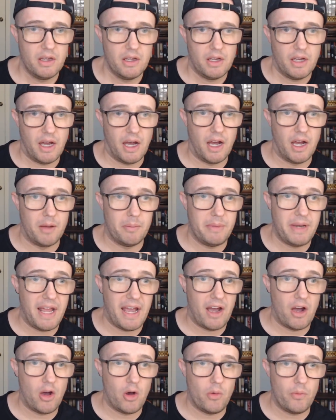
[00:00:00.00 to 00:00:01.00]

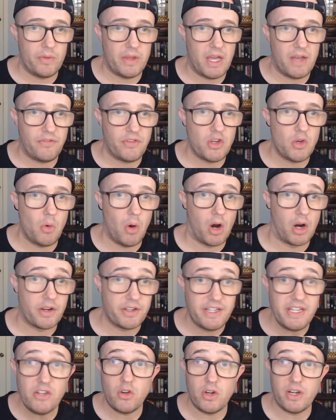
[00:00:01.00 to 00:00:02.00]
Now, if you are
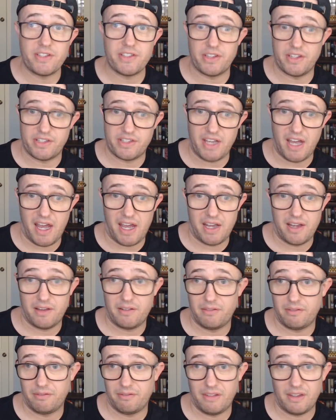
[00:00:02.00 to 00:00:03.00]
decreasing the
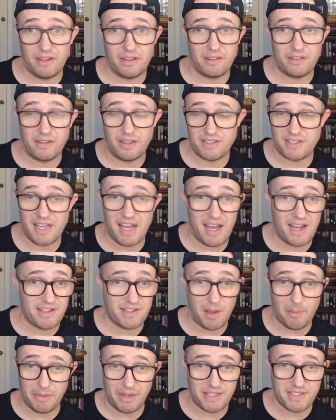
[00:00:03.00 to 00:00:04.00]
size,
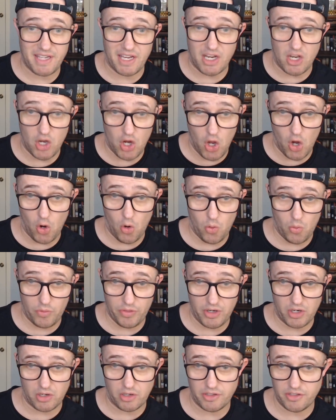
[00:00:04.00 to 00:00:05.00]
I'm going to say no.
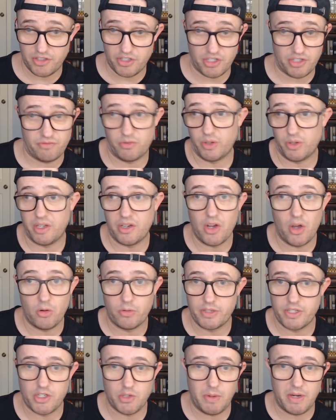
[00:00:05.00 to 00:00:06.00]
There is just really no
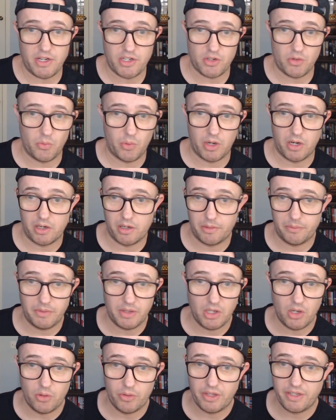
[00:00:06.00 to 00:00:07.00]
situation where
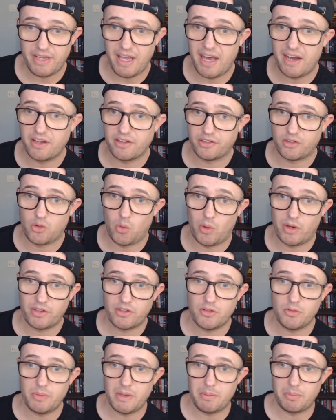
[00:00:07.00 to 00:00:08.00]
the data is going
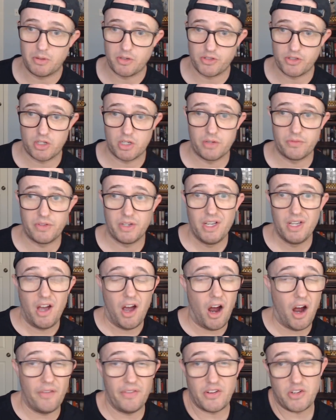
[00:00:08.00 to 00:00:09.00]
to be preserved
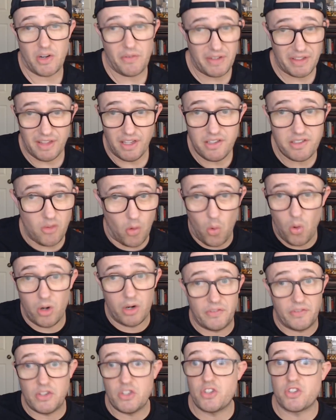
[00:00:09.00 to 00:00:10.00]
on the drive, or
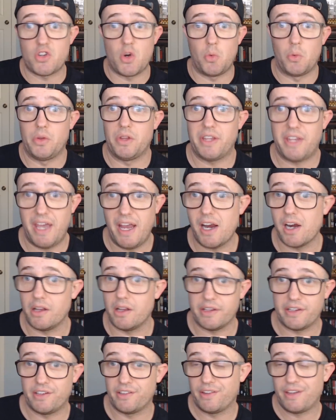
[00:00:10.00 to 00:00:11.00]
just don't really care,
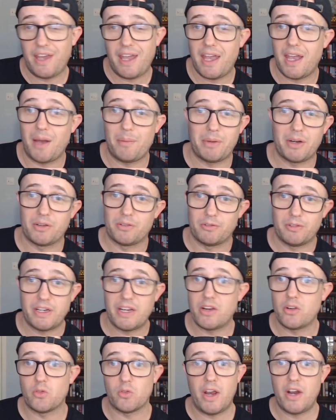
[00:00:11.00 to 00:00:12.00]
like you're like, hey, I'm going to
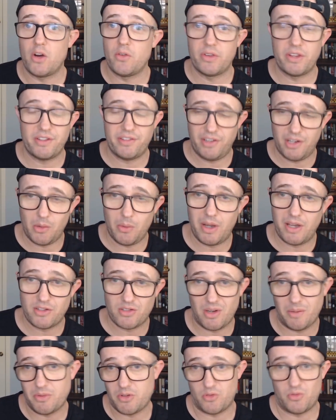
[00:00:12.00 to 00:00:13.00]
rewrite over this anyway, so
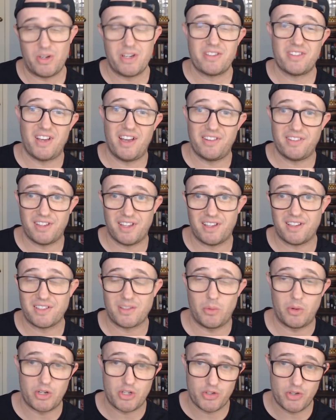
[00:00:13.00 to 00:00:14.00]
I'm just resizing it because I
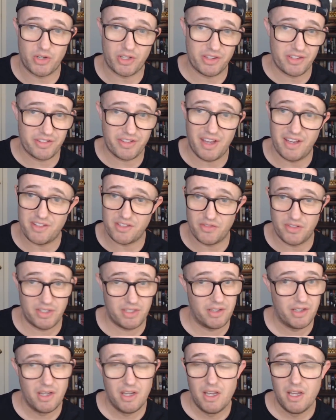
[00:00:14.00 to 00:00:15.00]
want to shrink the size of
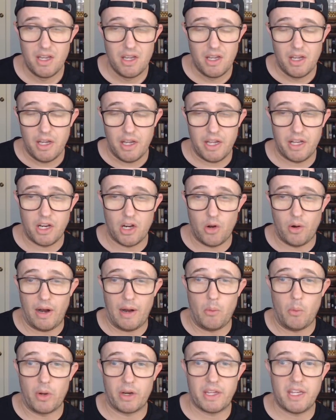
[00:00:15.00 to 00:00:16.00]
it, and I
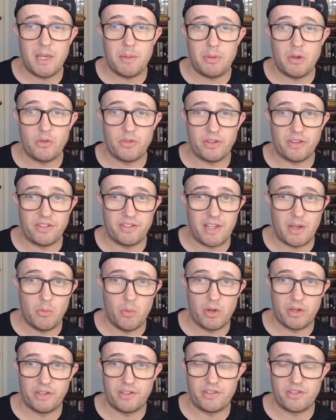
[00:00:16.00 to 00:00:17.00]
want to keep using the same
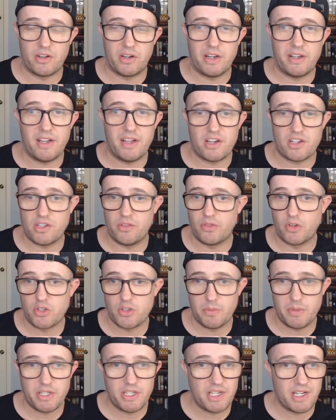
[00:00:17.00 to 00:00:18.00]
links that's already attached to the virtual
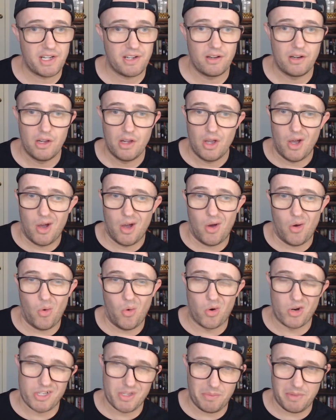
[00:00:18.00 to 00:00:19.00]
machine,
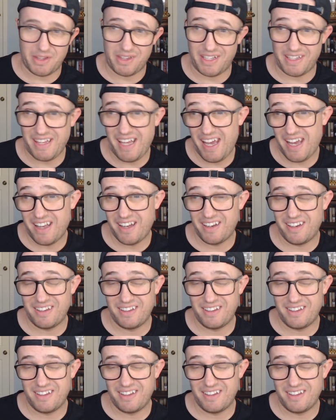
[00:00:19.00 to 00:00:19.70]
or something like that.